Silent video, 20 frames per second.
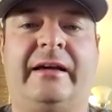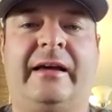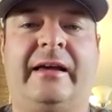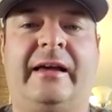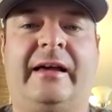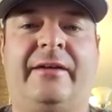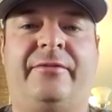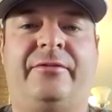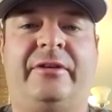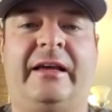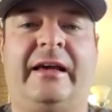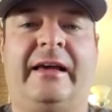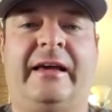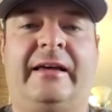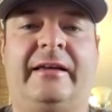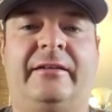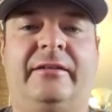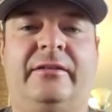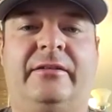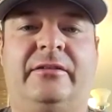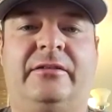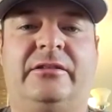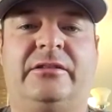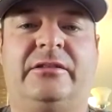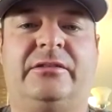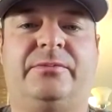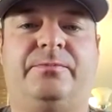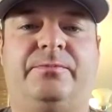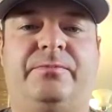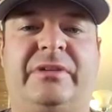I haven't had
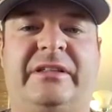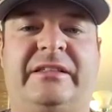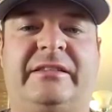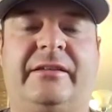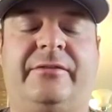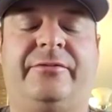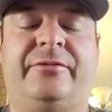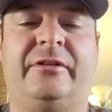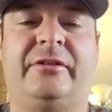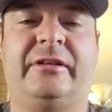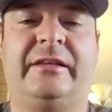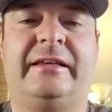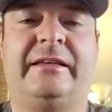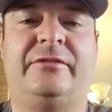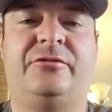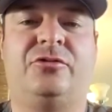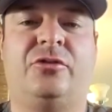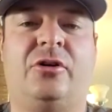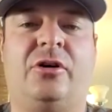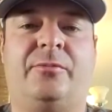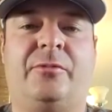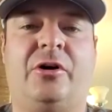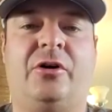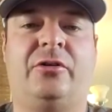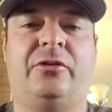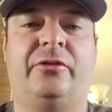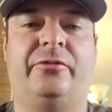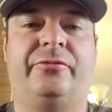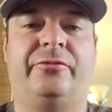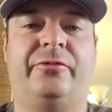specifically trauma
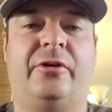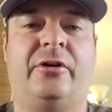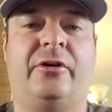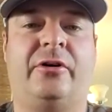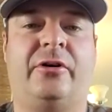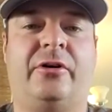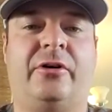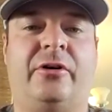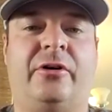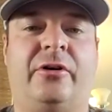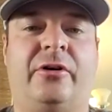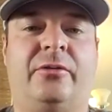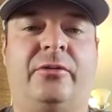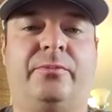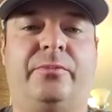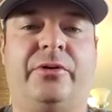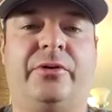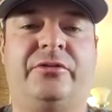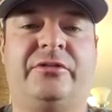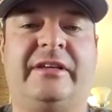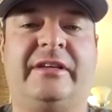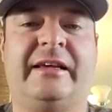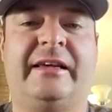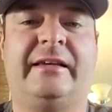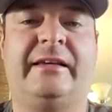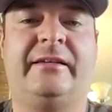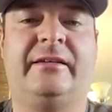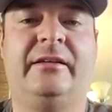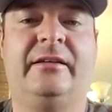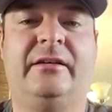on the farm per
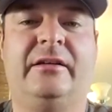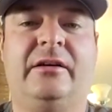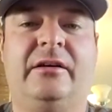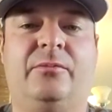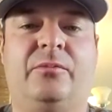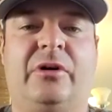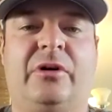se, but